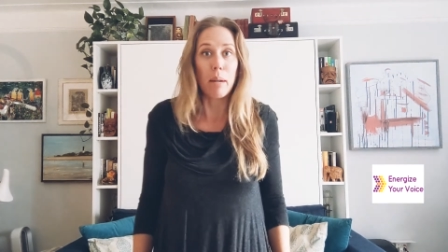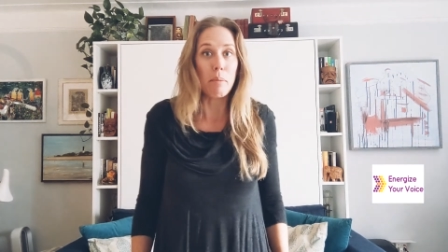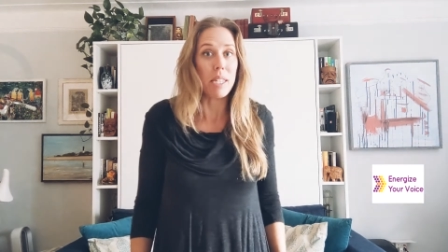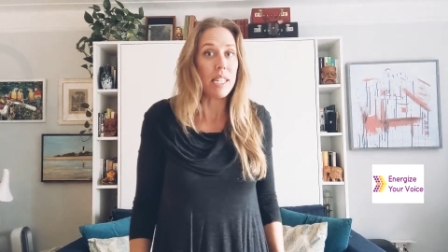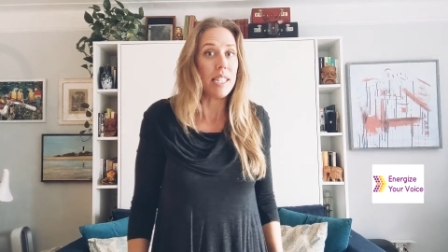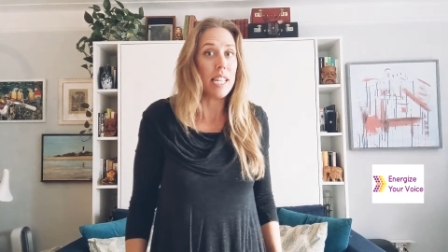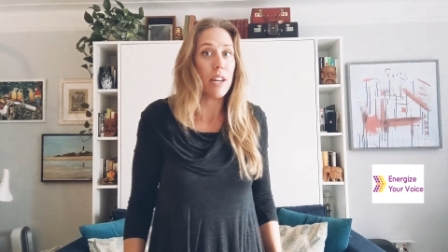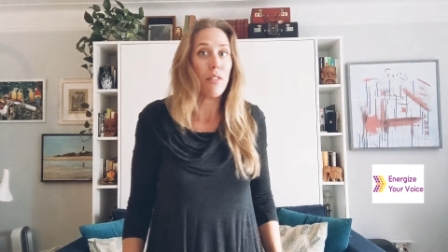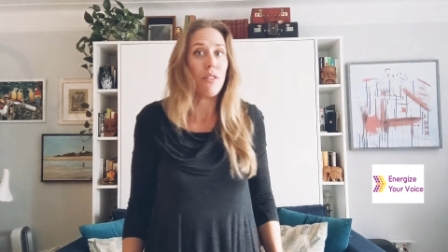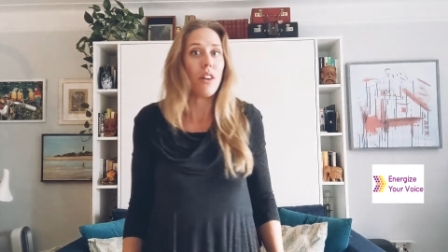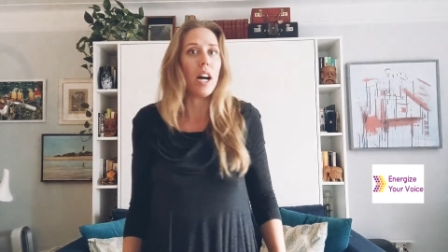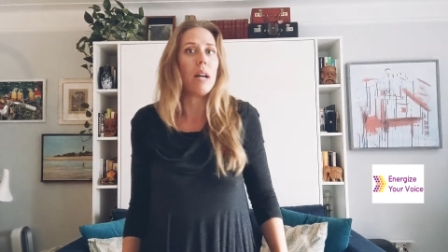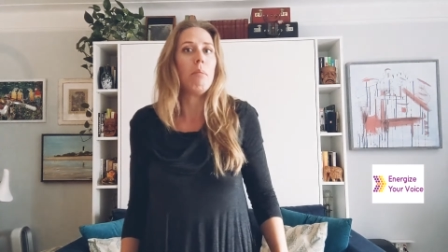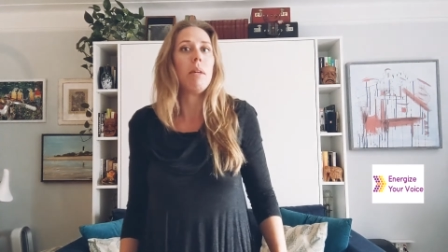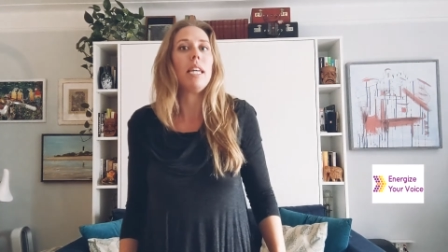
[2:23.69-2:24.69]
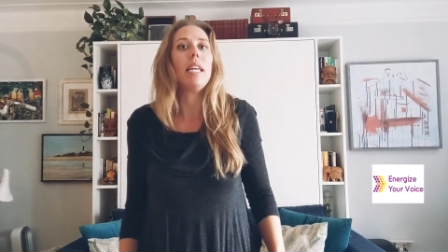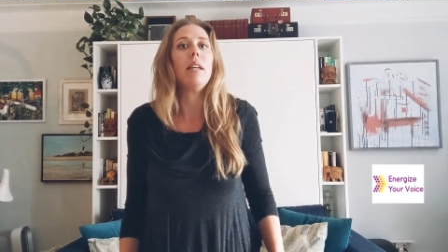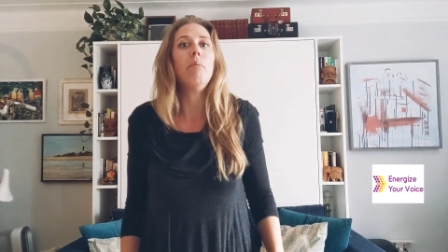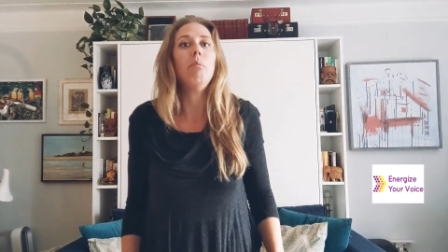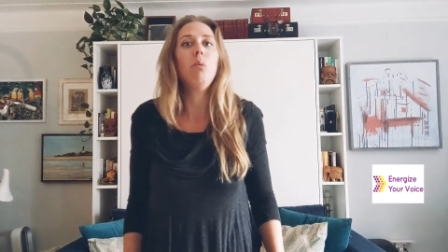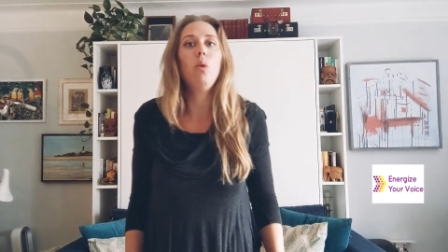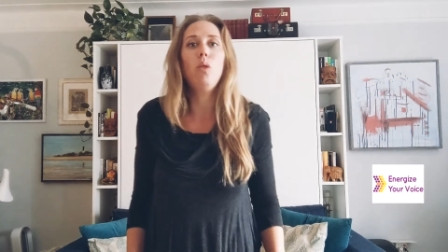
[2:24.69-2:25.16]
I'm stiff, I'm
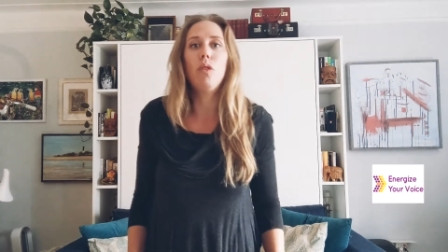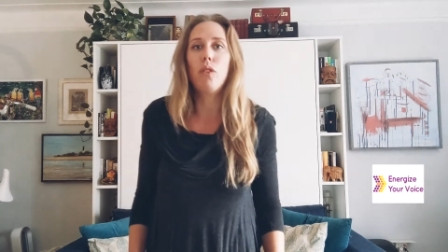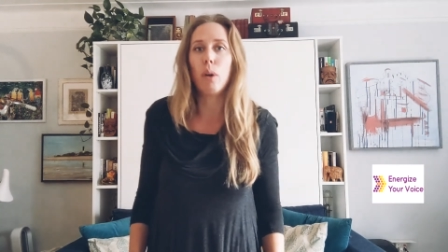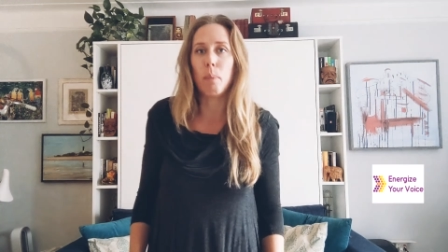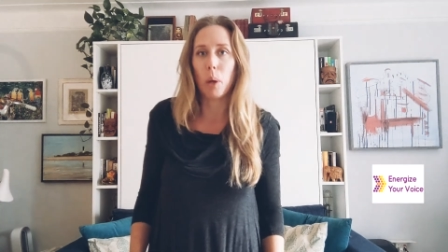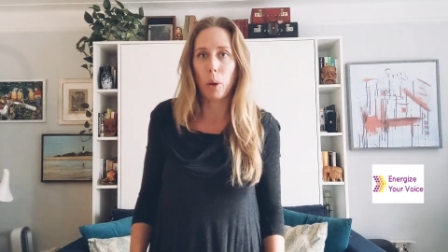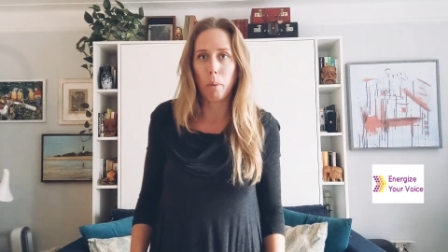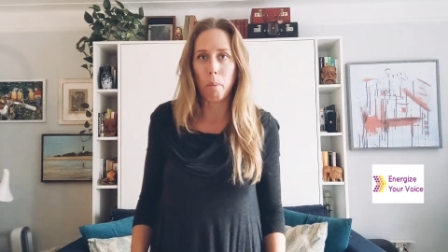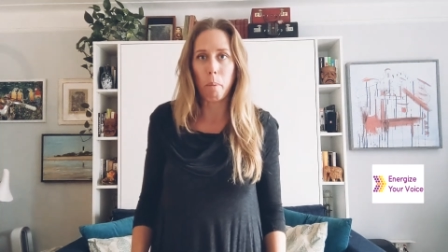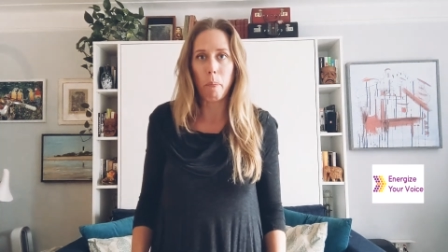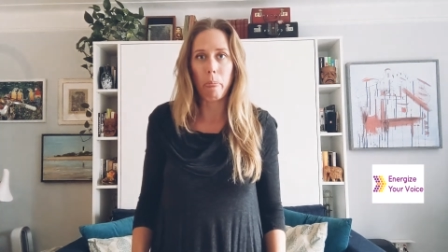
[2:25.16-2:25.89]
immovable.